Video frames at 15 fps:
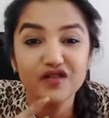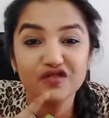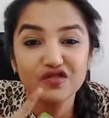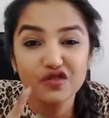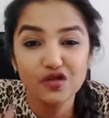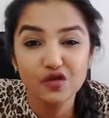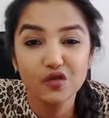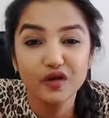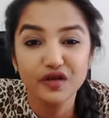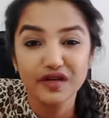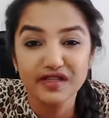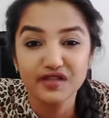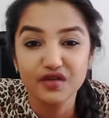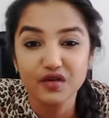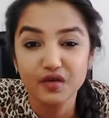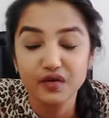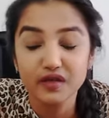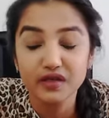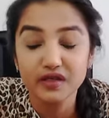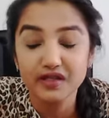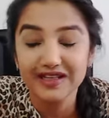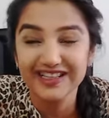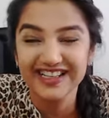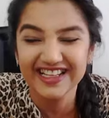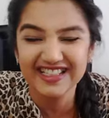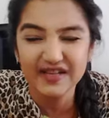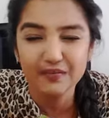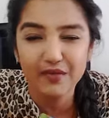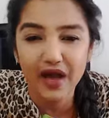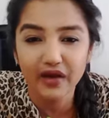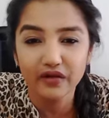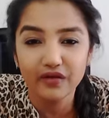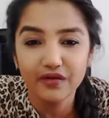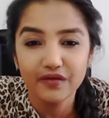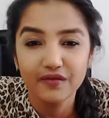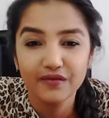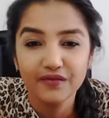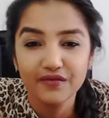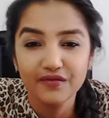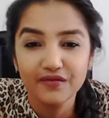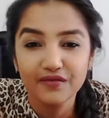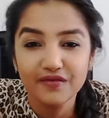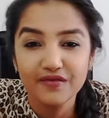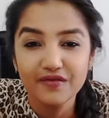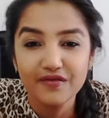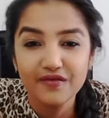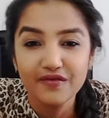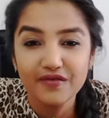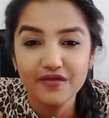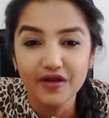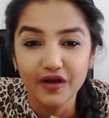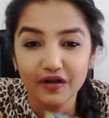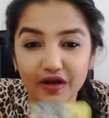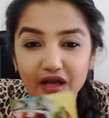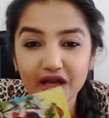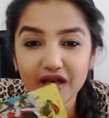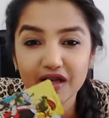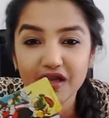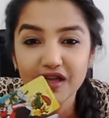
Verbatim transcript: So you're going to execute it. It doesn't matter. Okay?